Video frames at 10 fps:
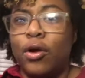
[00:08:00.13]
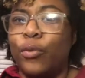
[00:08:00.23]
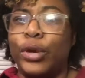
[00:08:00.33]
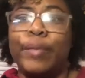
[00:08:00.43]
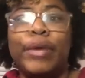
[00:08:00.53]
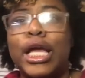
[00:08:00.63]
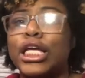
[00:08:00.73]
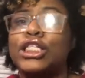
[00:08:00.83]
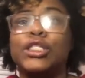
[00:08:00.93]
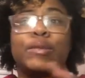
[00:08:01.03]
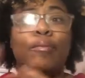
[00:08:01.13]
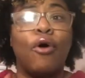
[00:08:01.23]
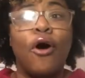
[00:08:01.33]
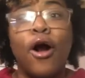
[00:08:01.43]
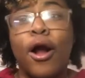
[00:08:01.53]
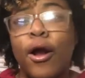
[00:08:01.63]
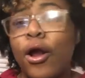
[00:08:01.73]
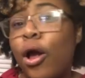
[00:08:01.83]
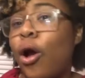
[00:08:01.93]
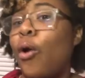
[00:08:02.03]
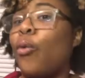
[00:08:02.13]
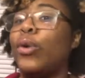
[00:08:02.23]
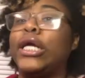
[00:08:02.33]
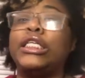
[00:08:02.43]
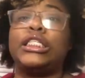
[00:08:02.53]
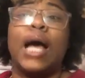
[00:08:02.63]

we being smart, we